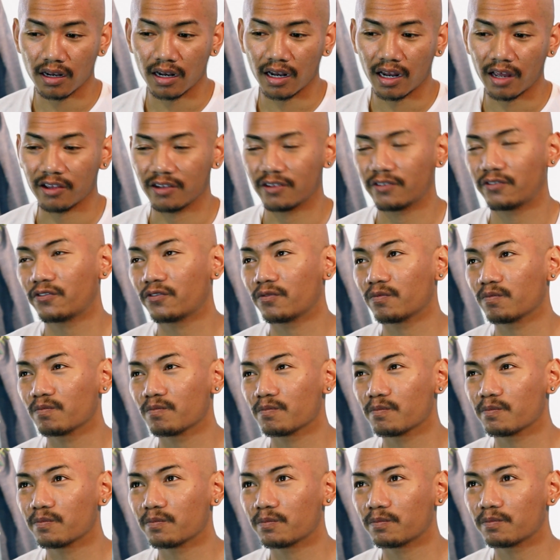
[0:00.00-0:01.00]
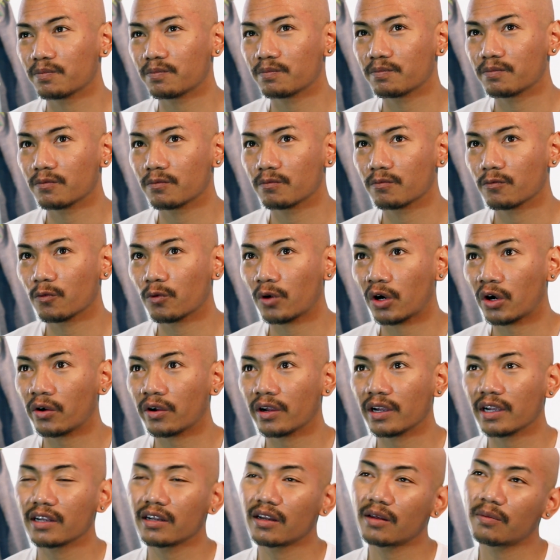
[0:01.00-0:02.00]
was
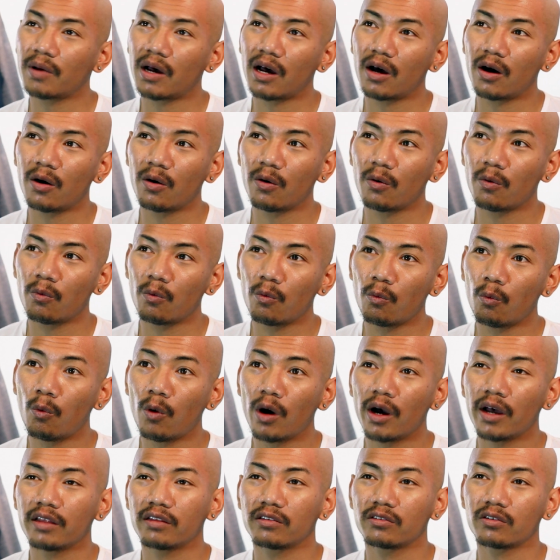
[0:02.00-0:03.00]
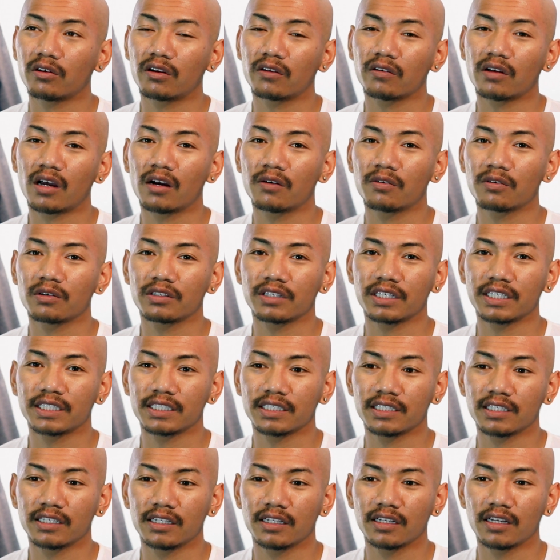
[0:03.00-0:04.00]
worried about what sort of
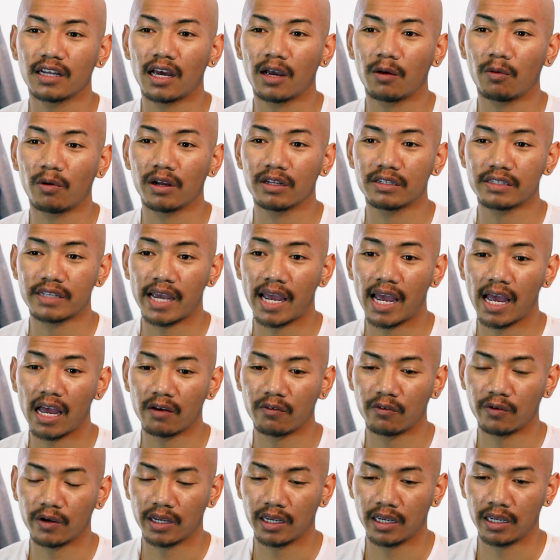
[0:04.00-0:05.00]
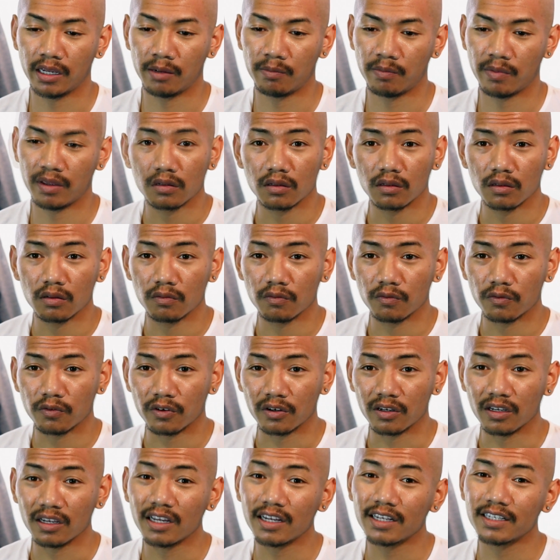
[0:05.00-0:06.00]
conversation I wanted to have with him. And
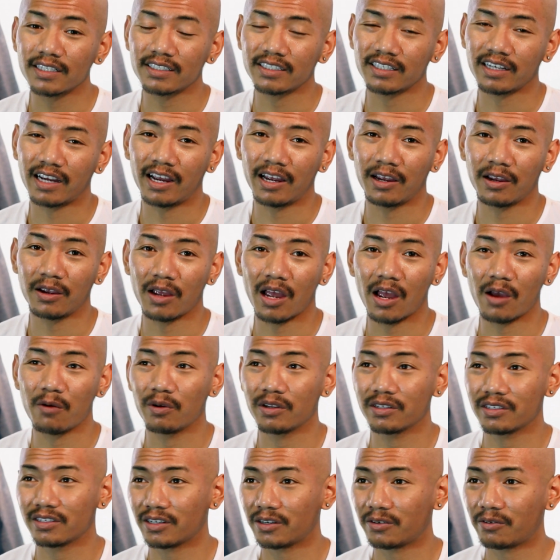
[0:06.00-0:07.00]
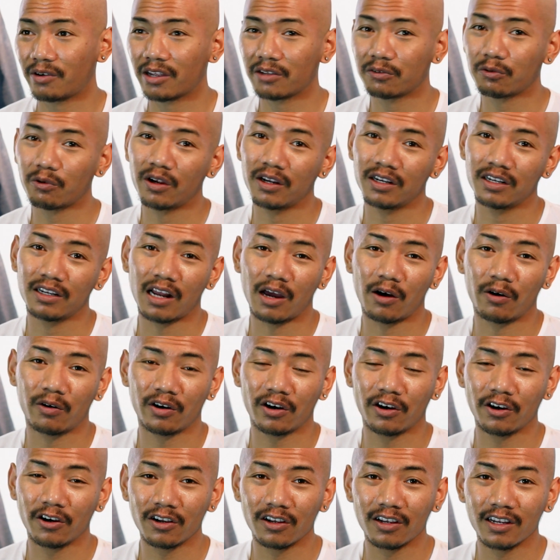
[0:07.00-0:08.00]
for lunch, I went to the restaurant an hour
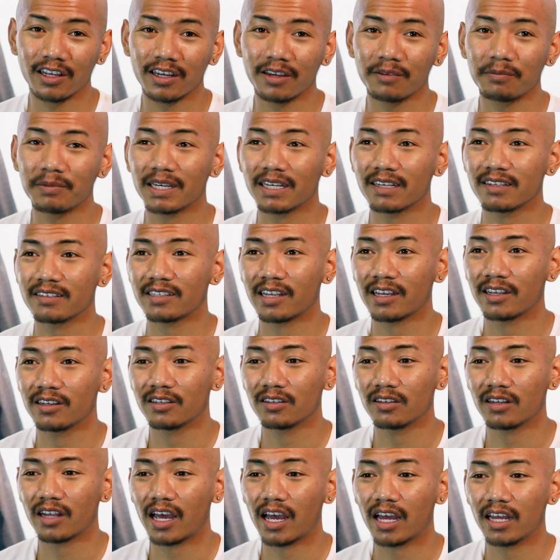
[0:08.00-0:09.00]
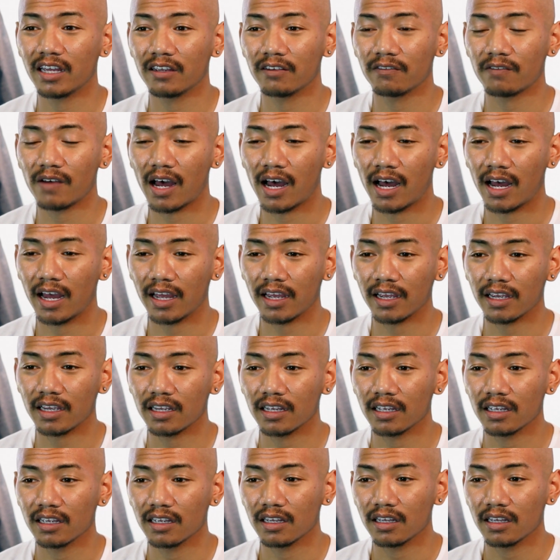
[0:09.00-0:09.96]
early because I knew that if I